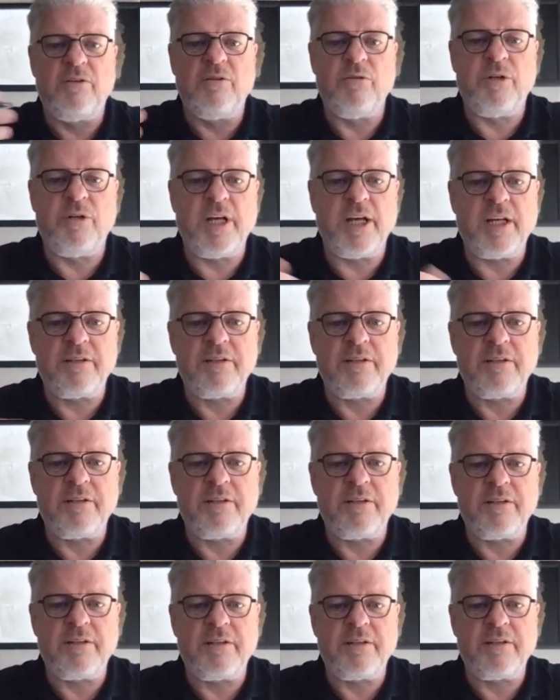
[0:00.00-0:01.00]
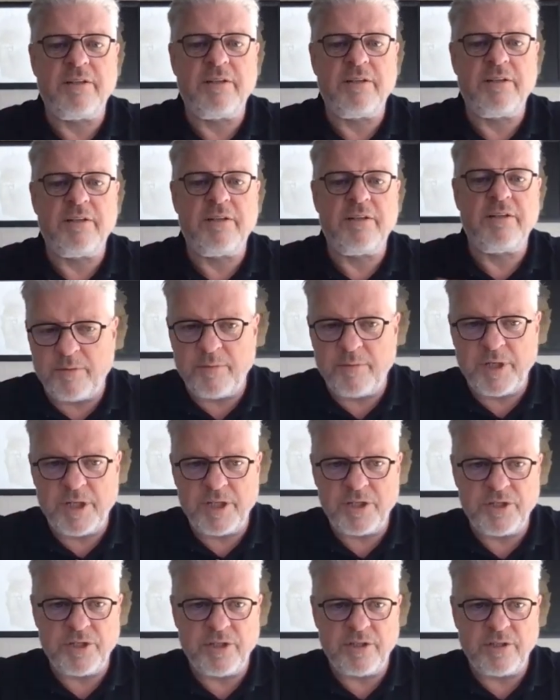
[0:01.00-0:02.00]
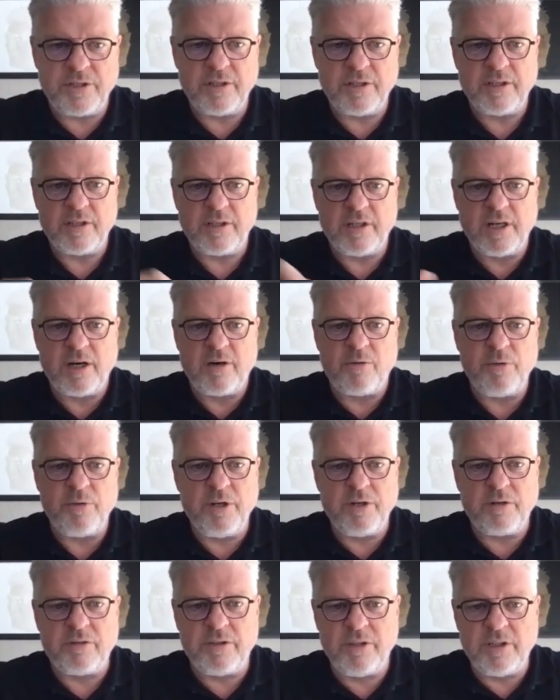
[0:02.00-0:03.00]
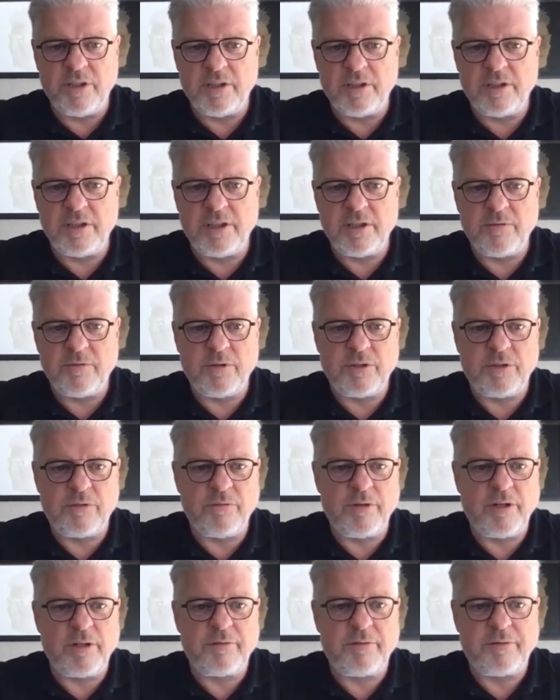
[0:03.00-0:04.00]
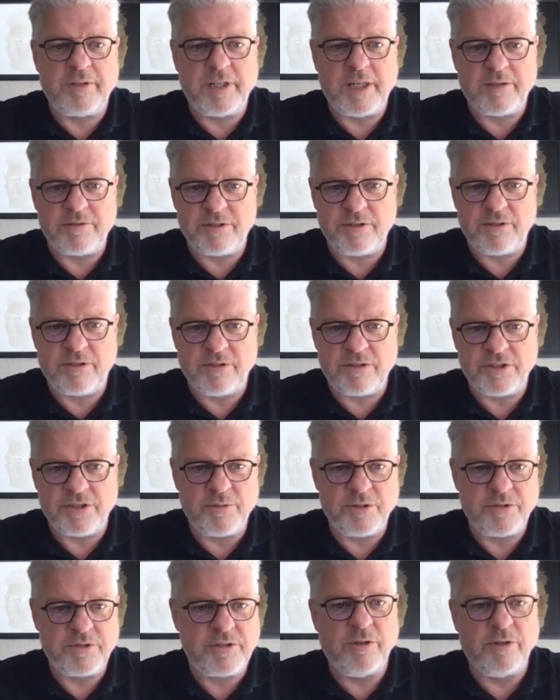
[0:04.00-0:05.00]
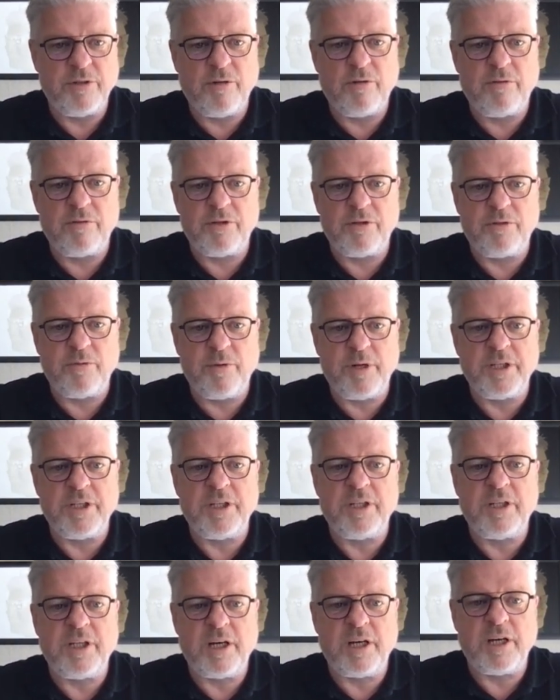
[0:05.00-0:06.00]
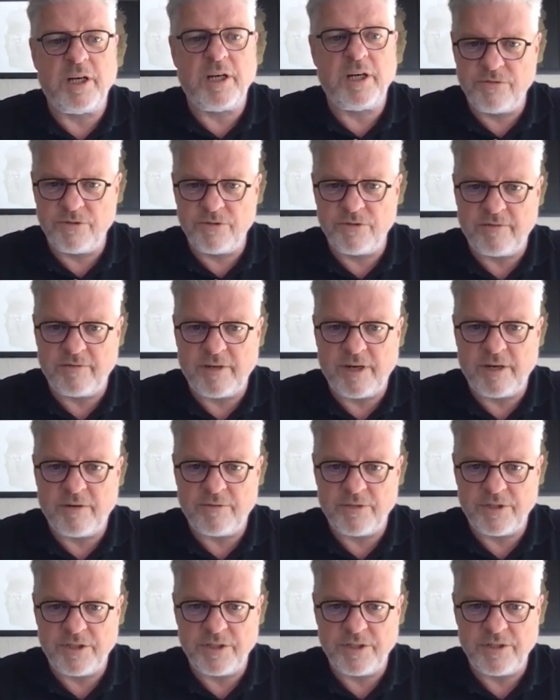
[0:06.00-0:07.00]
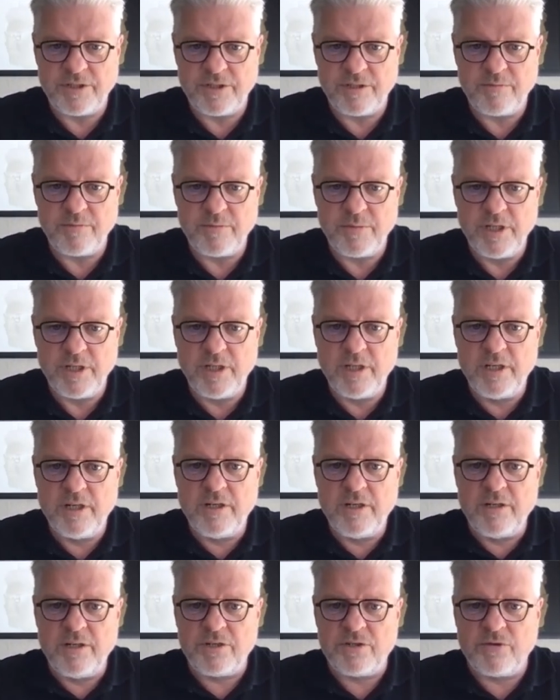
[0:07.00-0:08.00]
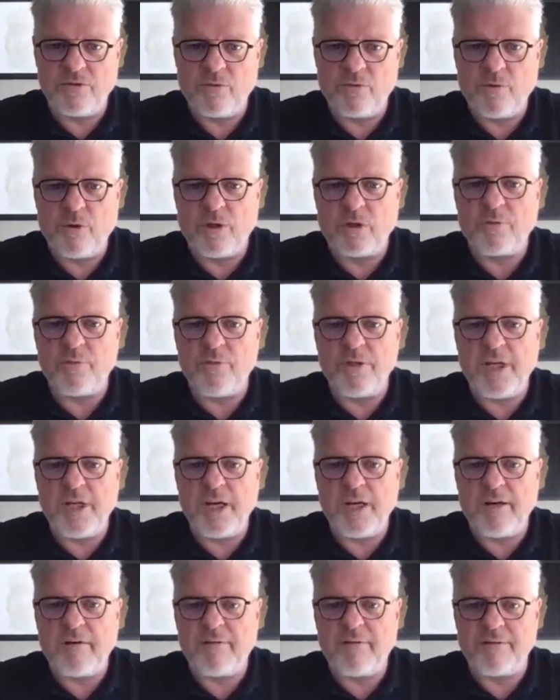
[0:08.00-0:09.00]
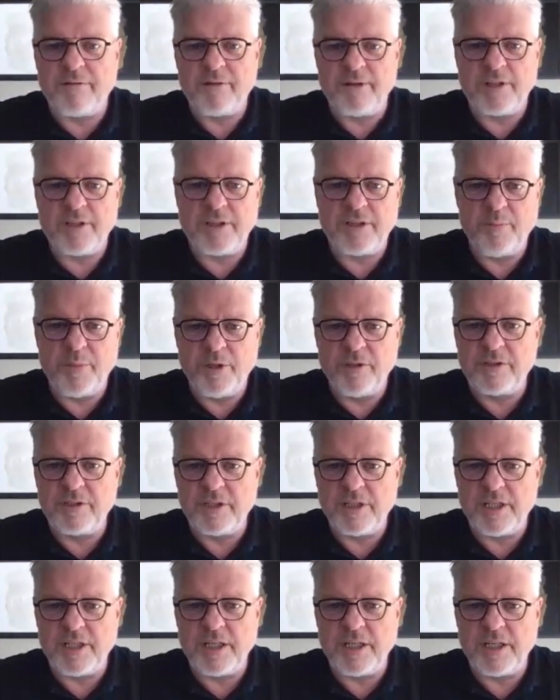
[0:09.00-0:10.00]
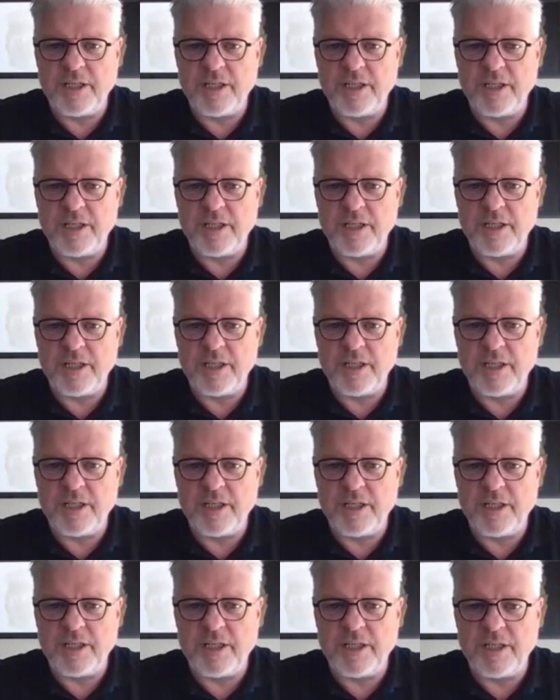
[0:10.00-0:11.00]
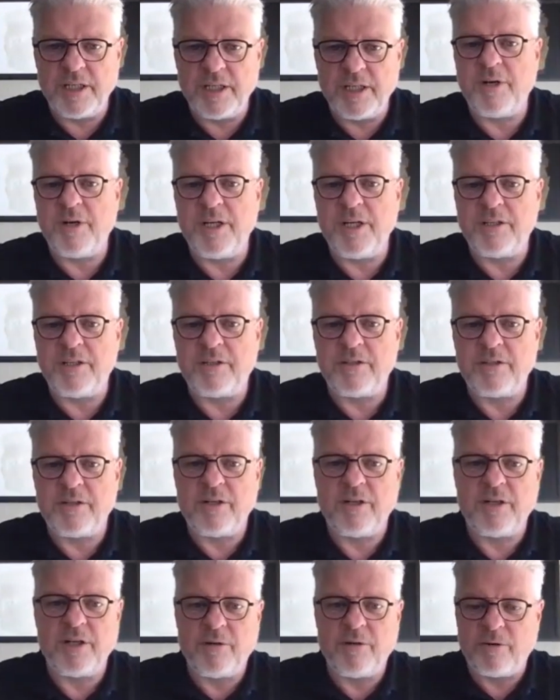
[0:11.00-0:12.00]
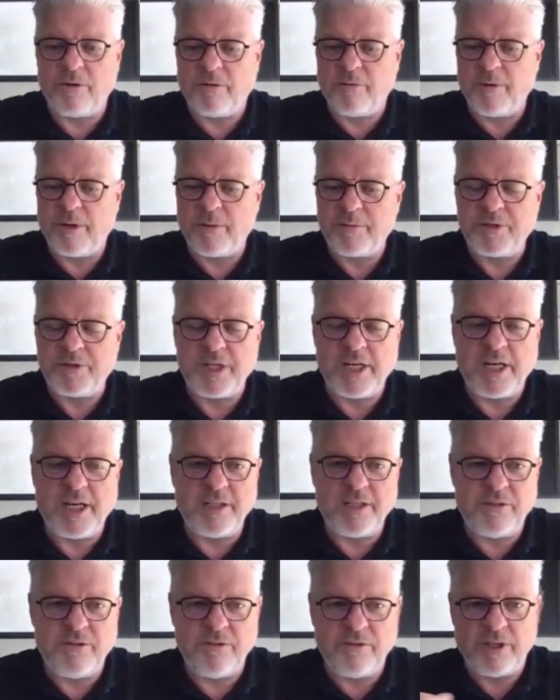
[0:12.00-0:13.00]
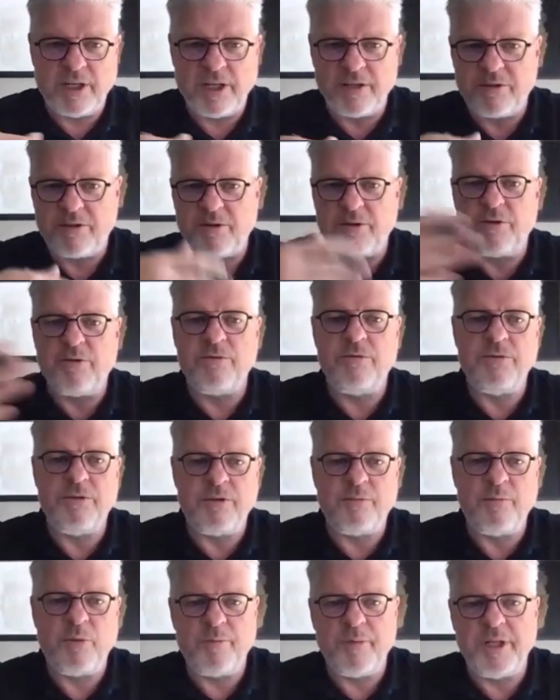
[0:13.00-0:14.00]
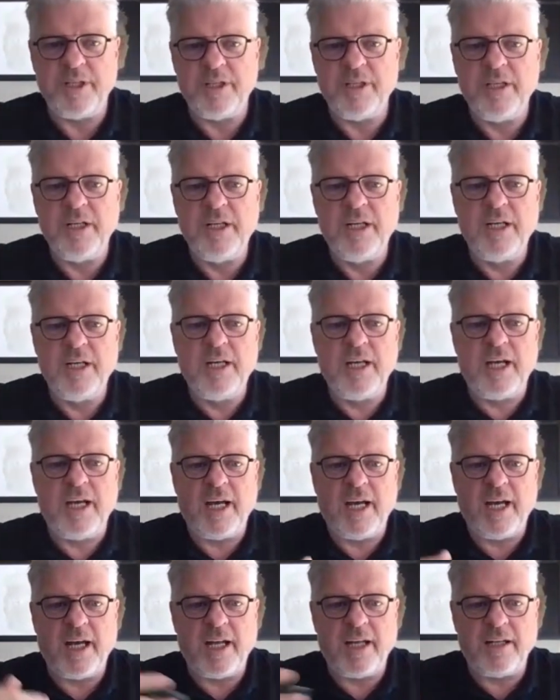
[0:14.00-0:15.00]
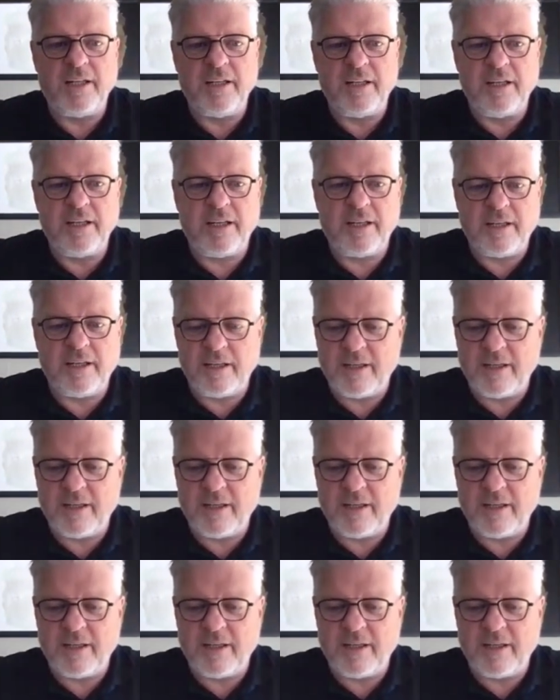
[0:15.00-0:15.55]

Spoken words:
to get extra information. Now, we are dealing with 12,000 customers with over 20,000 users of our system. So what we have built is a BOM generator on our website. You can throw your BOM in and